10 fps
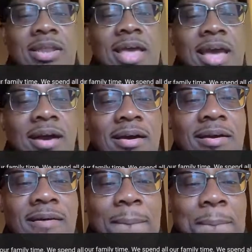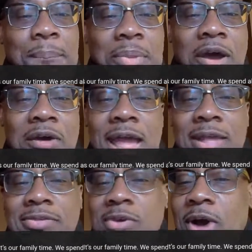you now. All
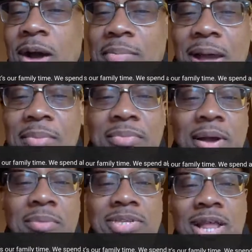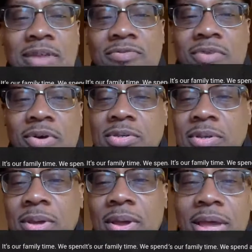right, so I'm telling folks.
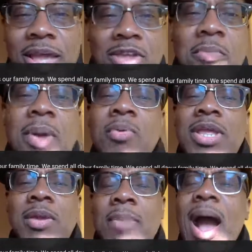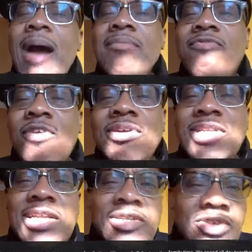You remember when your mom first
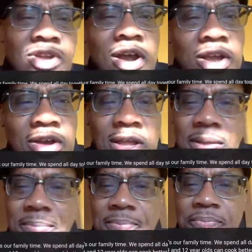let you start cooking?